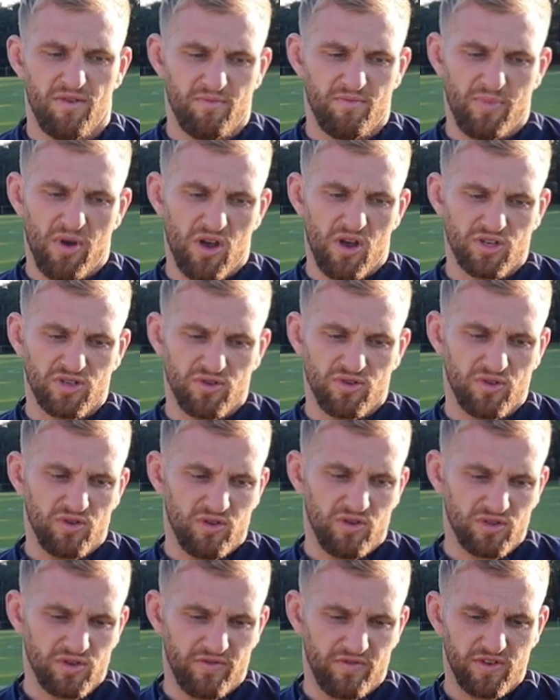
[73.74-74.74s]
Personal
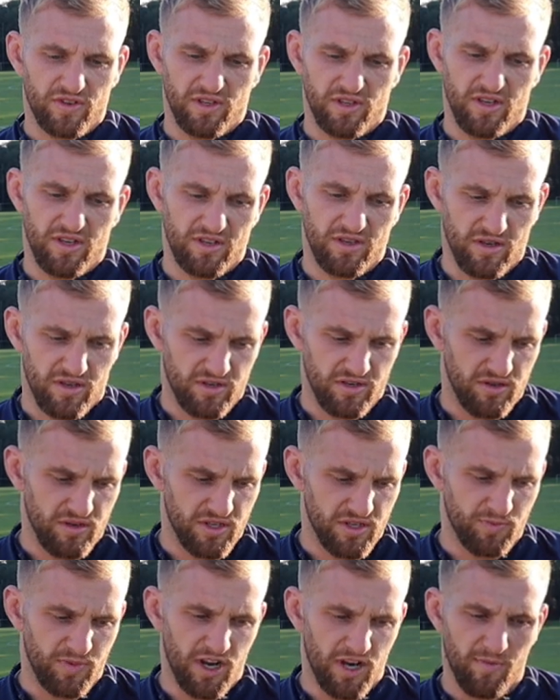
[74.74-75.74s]
goals, obviously,
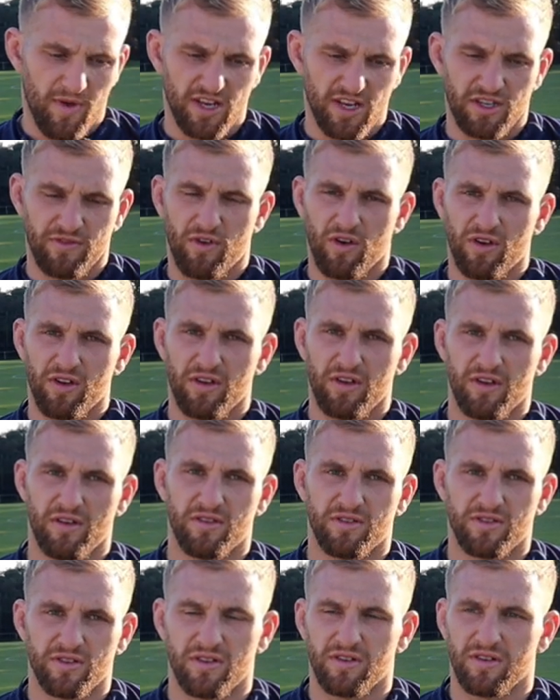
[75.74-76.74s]
it's been a massive honour
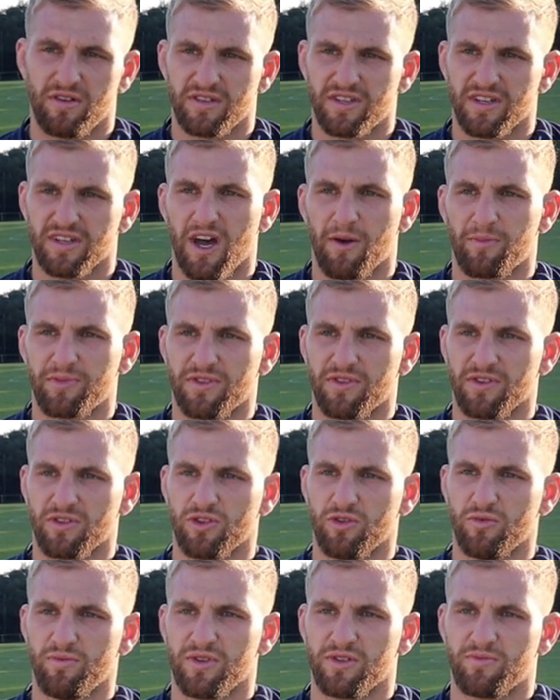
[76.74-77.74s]
to captain the
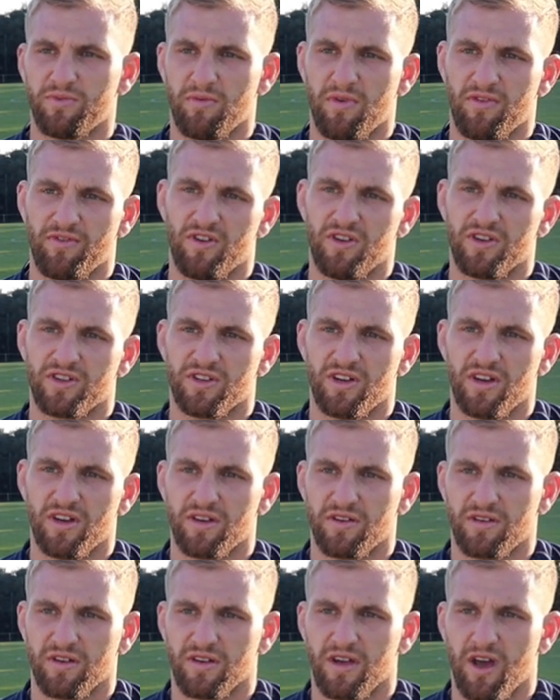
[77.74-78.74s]
club. It's been my first
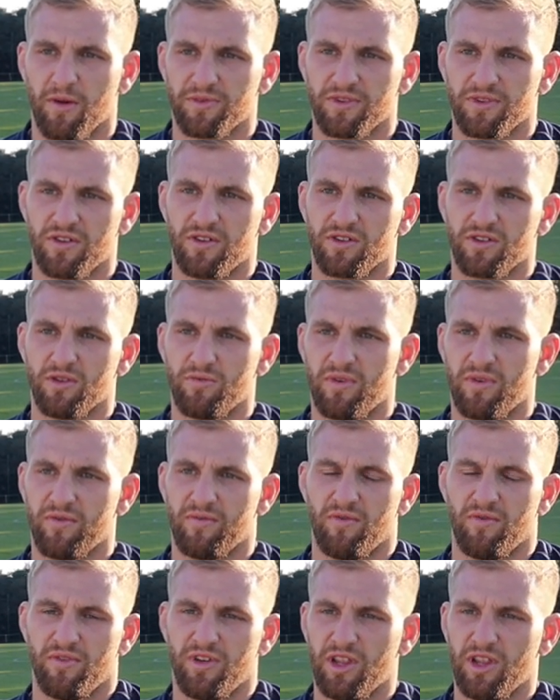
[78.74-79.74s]
year captaining the club, and
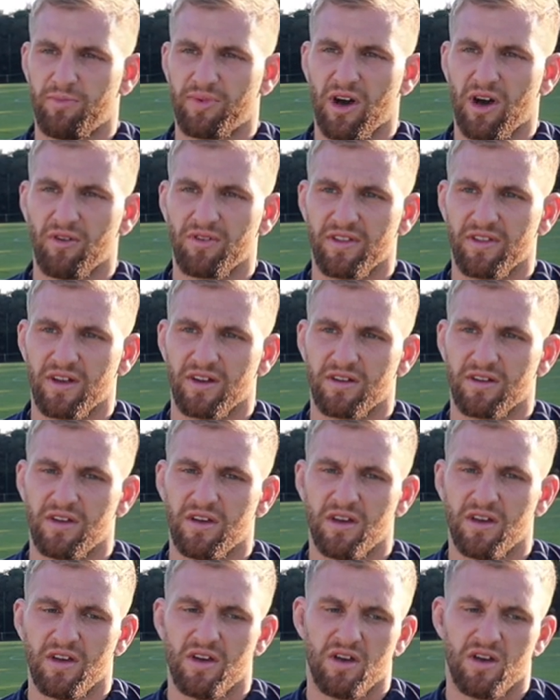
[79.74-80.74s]
I'm really proud of that.
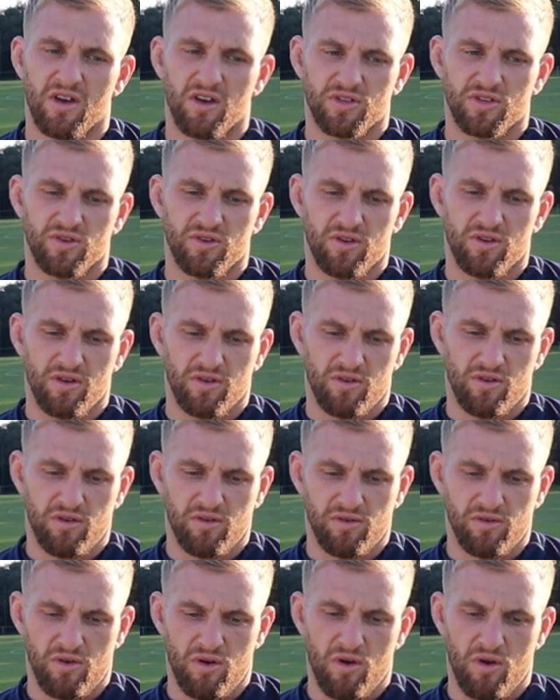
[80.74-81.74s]
So
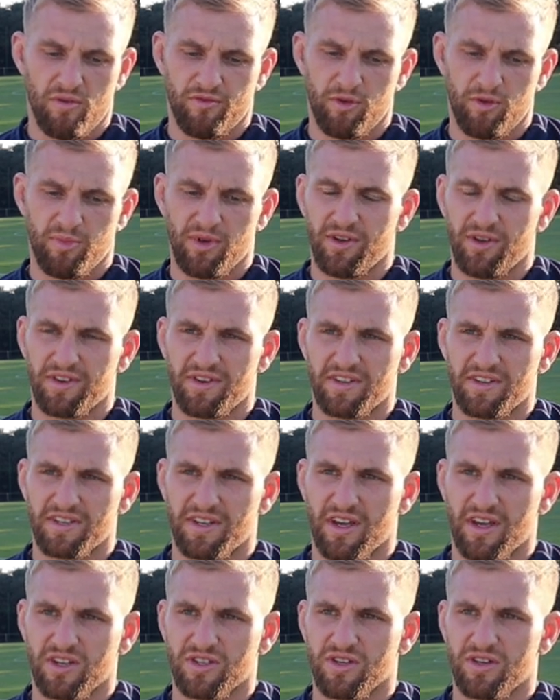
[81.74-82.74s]
hopefully building
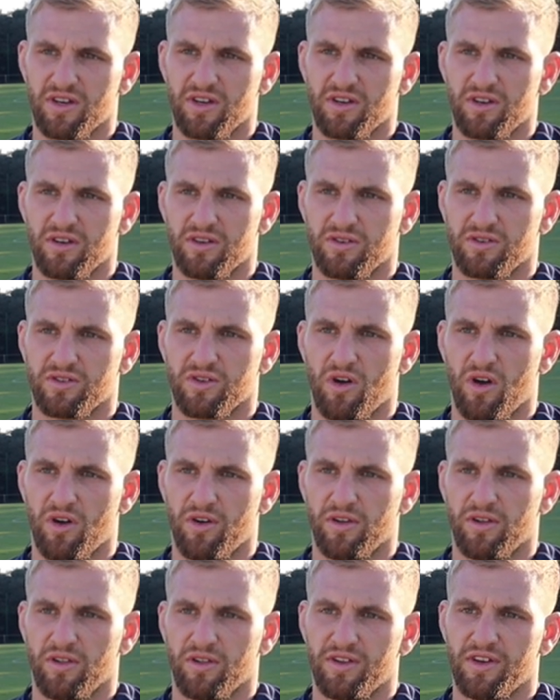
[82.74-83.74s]
into next year,
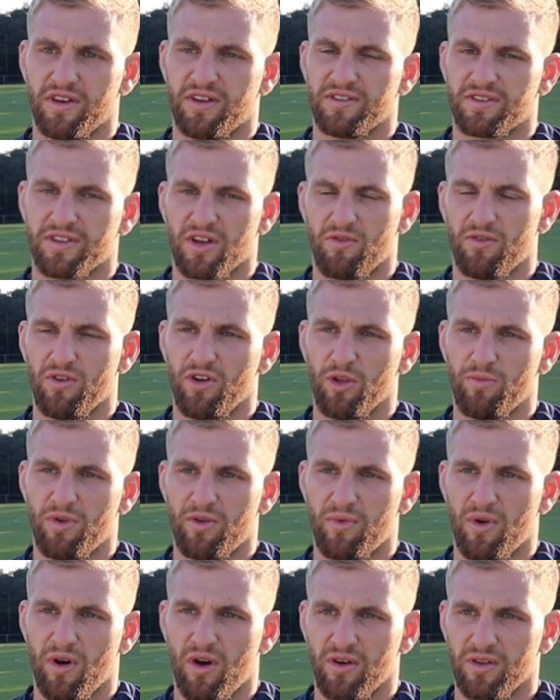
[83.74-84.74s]
sort of leading to that role a
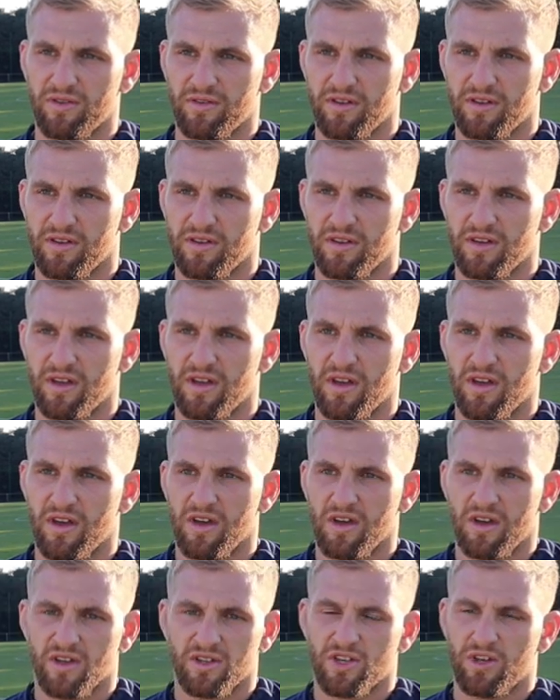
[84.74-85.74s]
bit more and
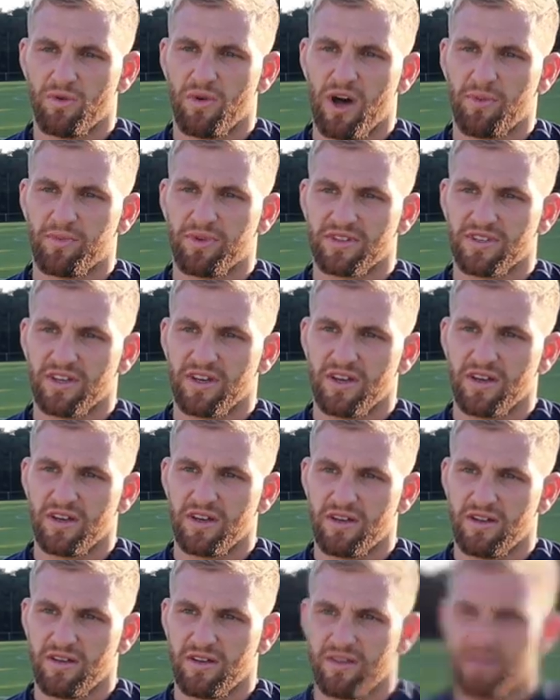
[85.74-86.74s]
see what happens there.